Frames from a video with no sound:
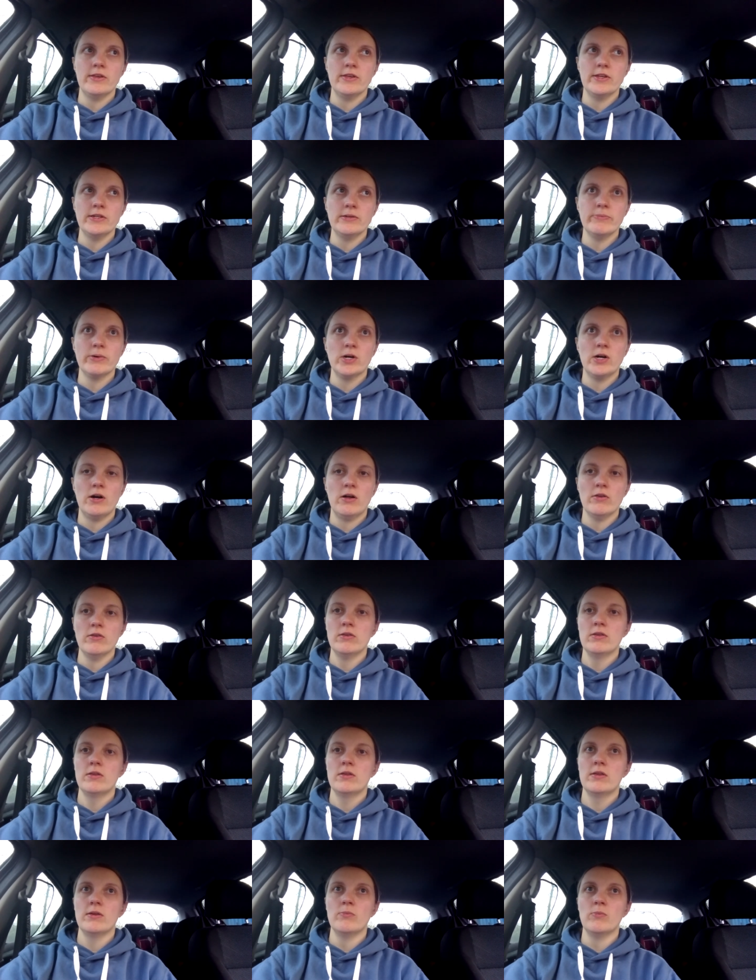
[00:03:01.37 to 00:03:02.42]
new barn
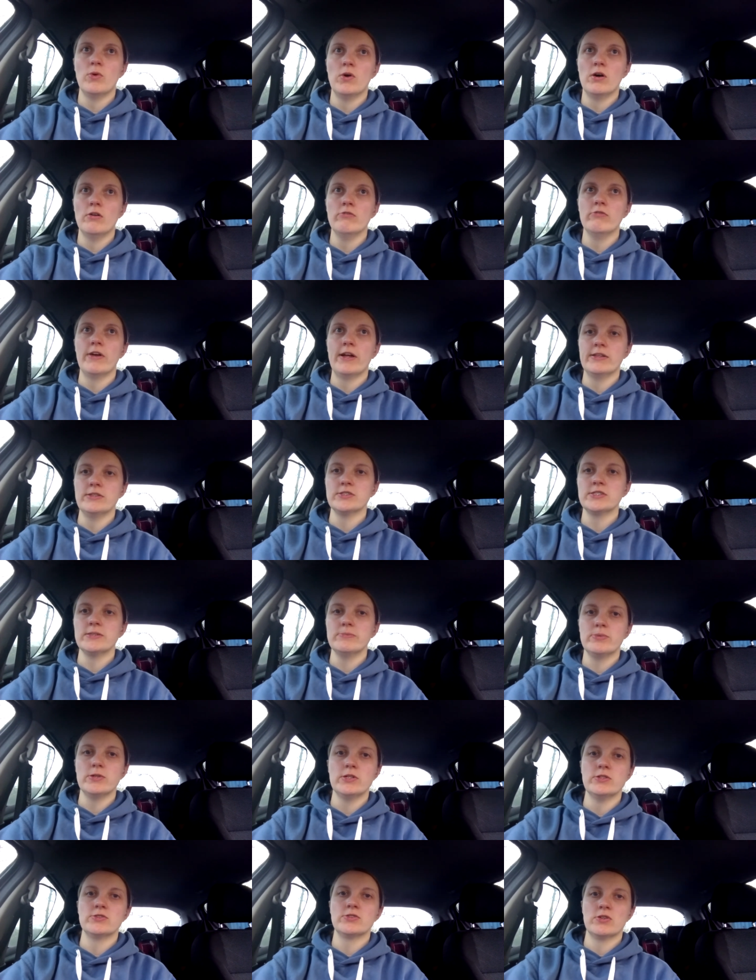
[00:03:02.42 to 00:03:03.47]
and what events he
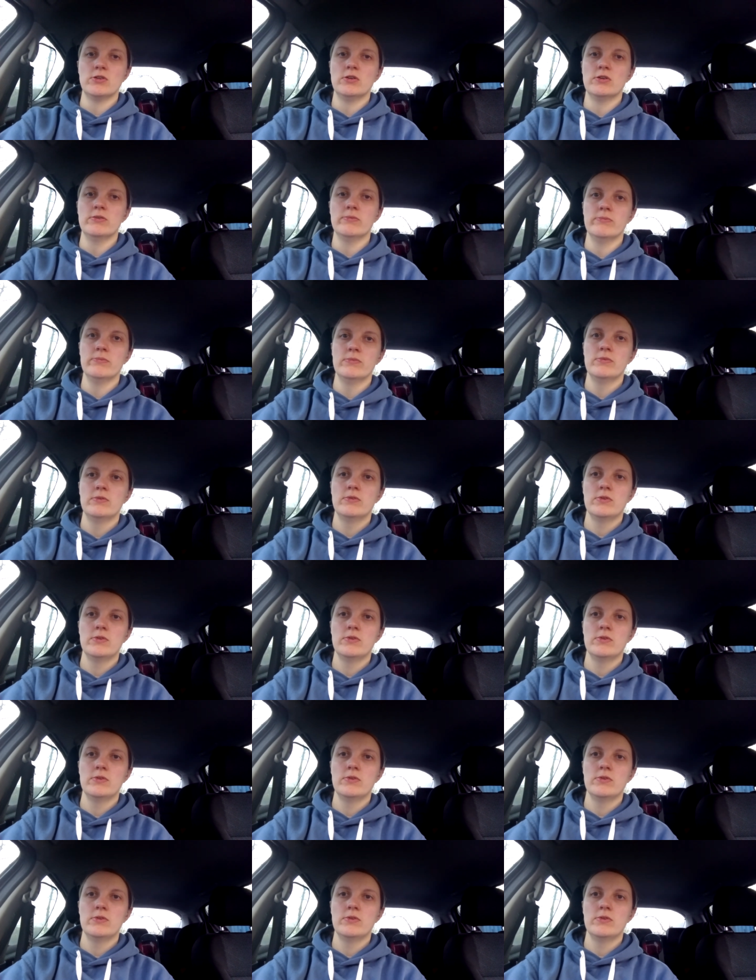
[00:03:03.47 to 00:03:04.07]
puts on